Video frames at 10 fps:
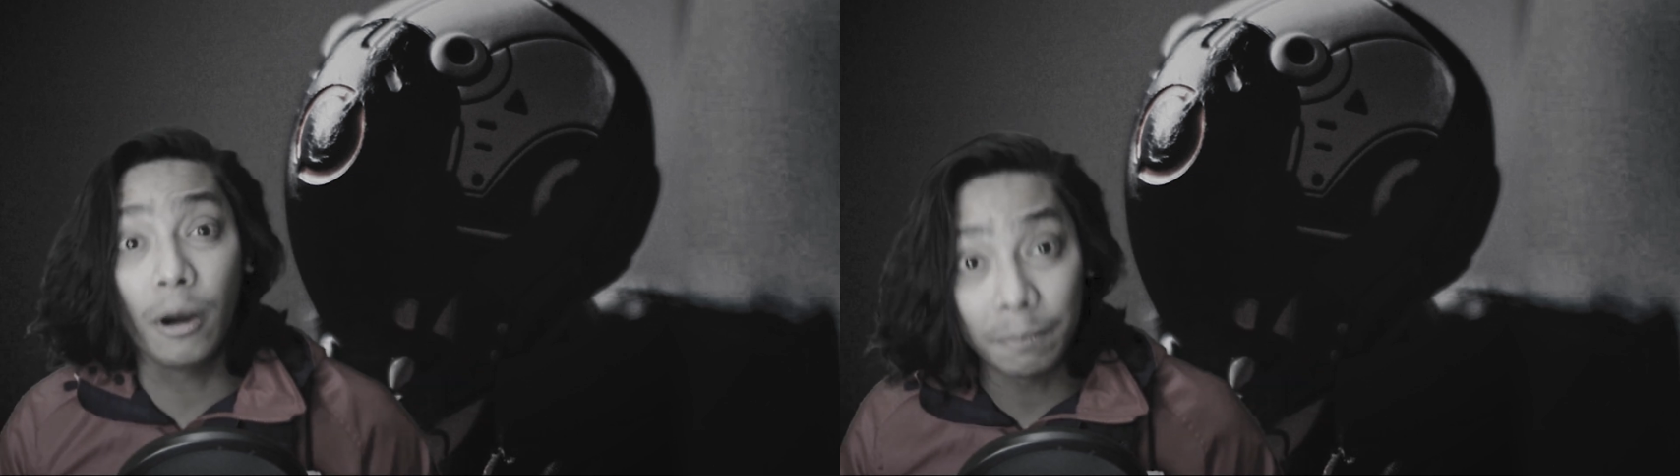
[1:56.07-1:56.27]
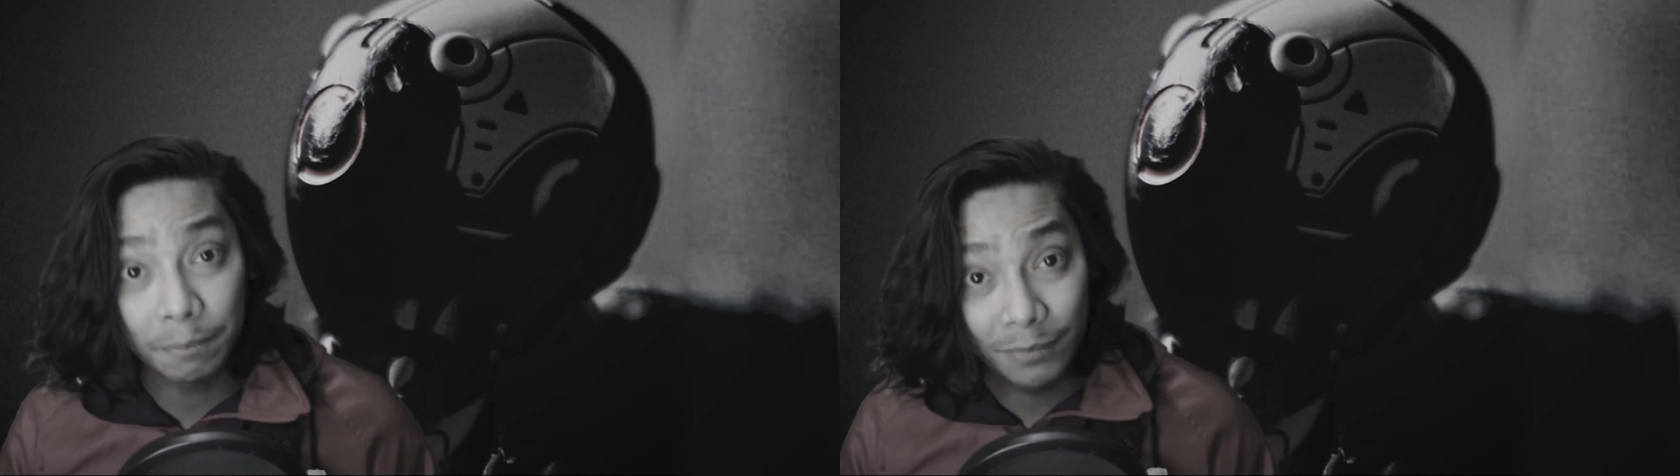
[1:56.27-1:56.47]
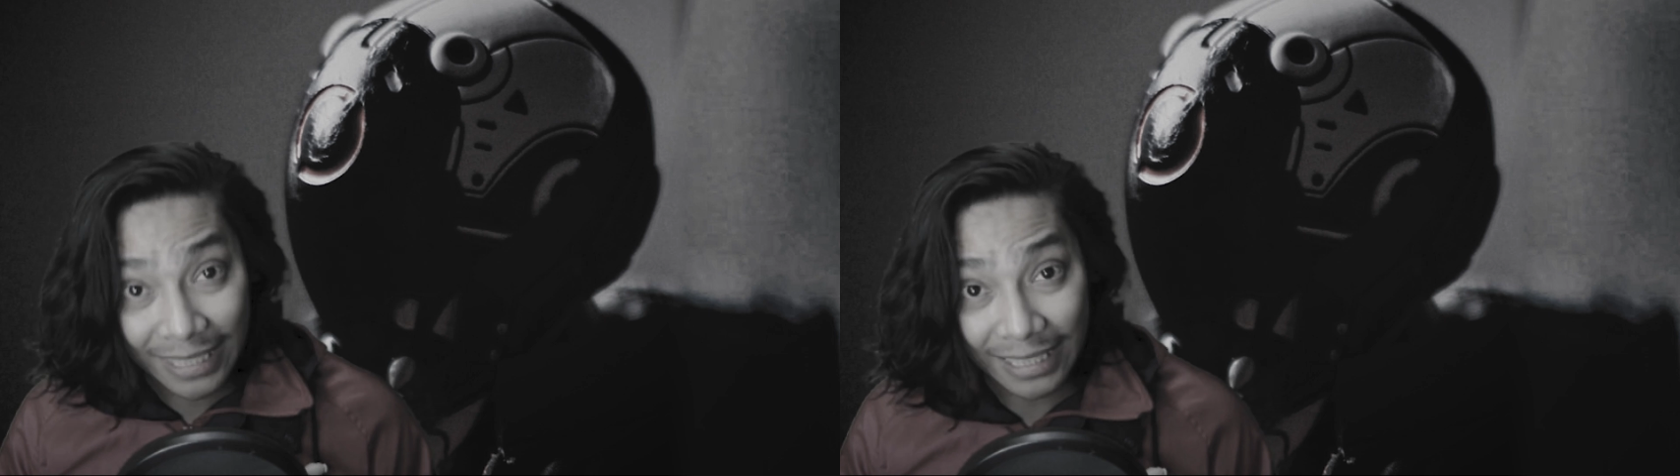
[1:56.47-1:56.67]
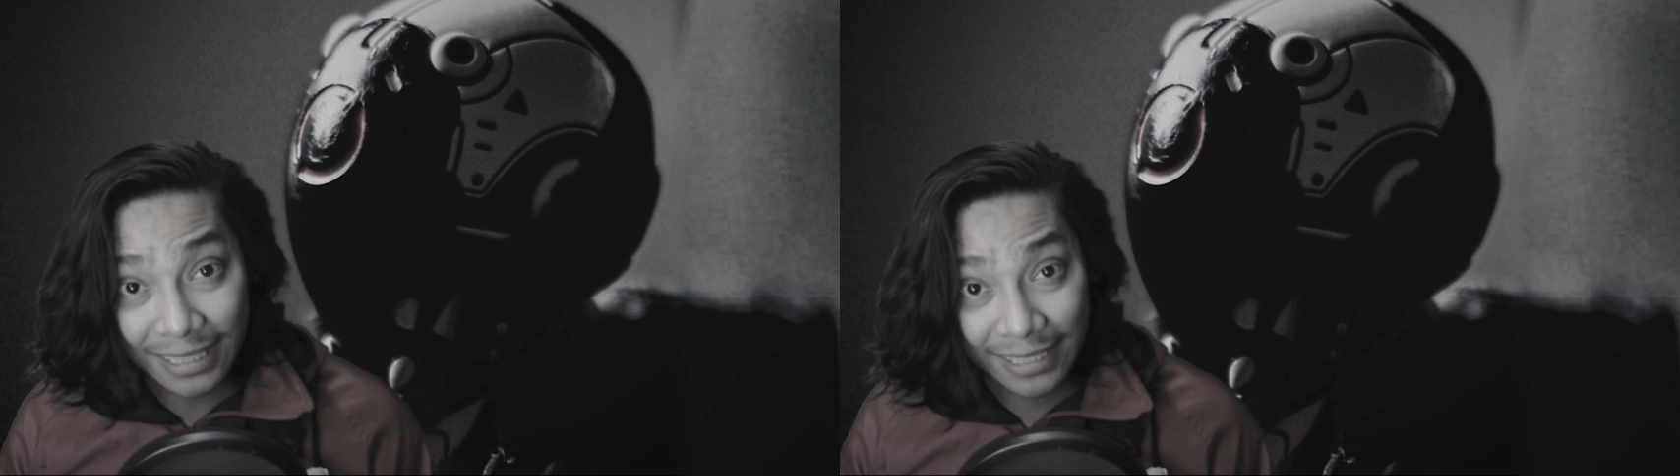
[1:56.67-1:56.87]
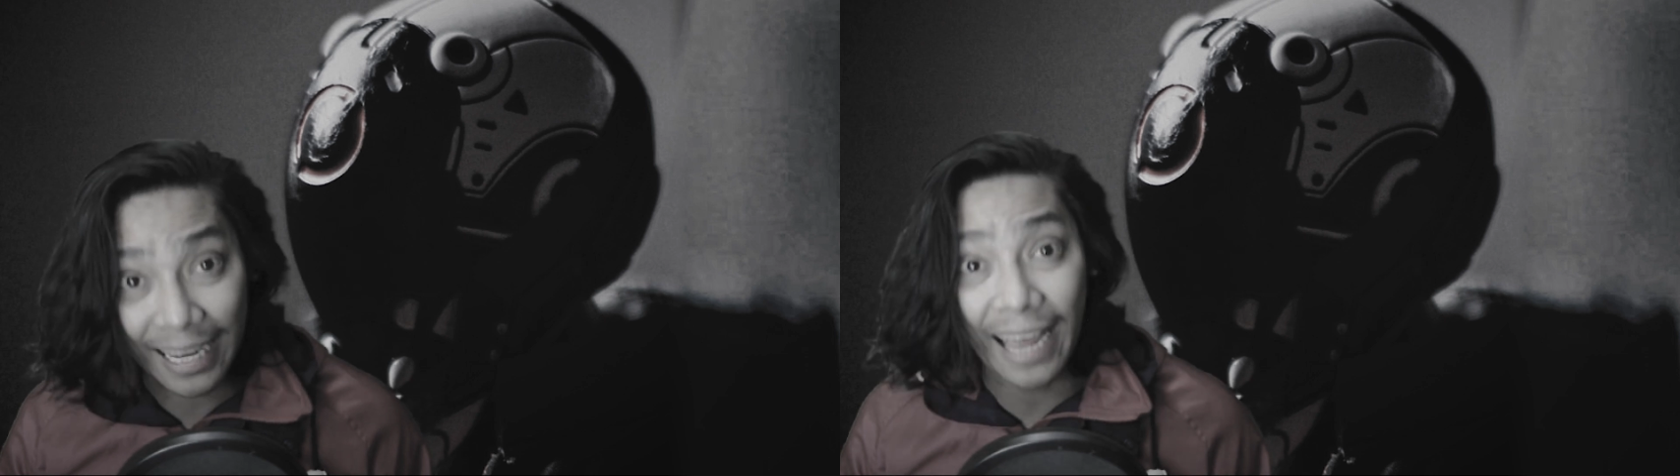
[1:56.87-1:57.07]
of
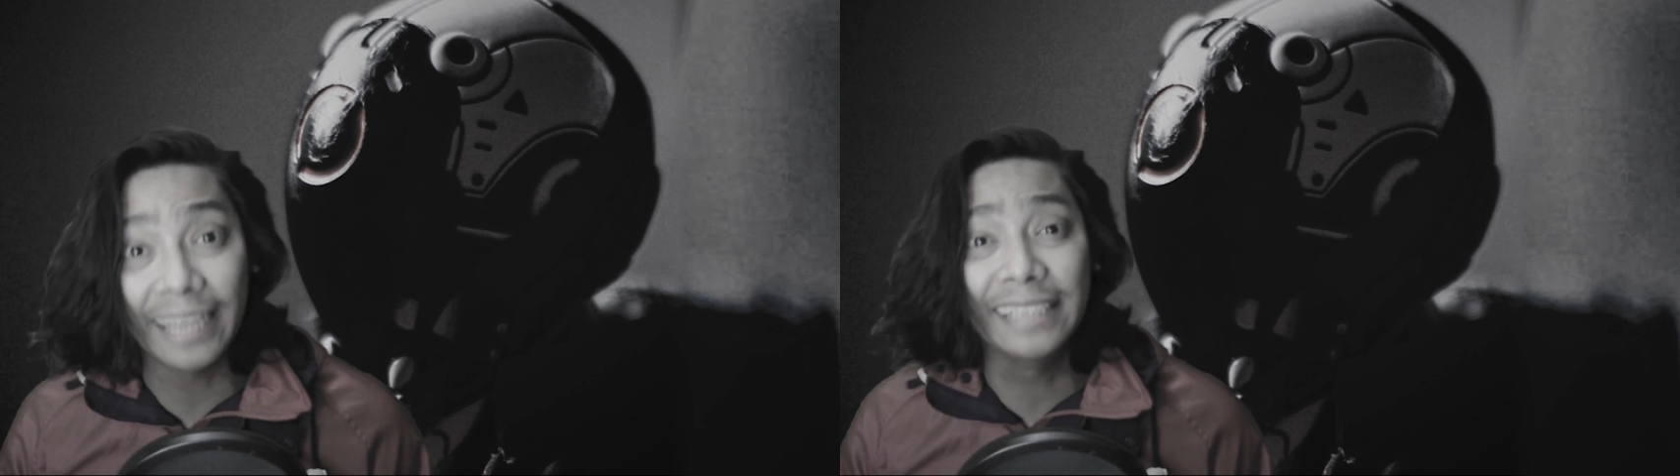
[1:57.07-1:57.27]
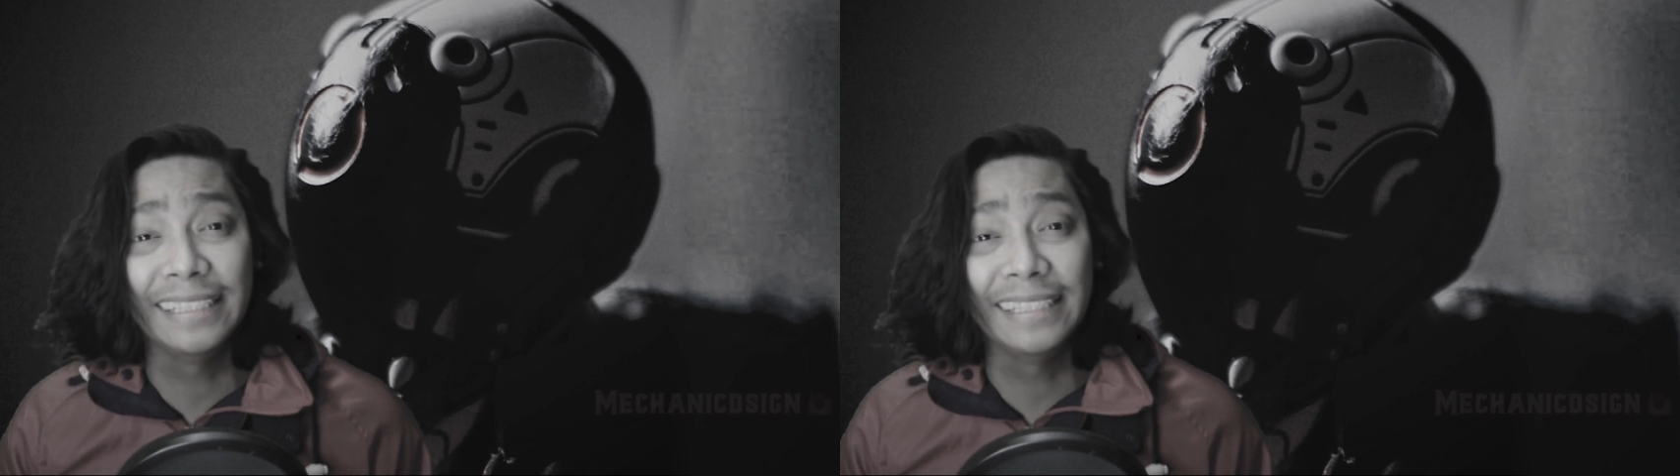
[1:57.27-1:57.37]
this guy,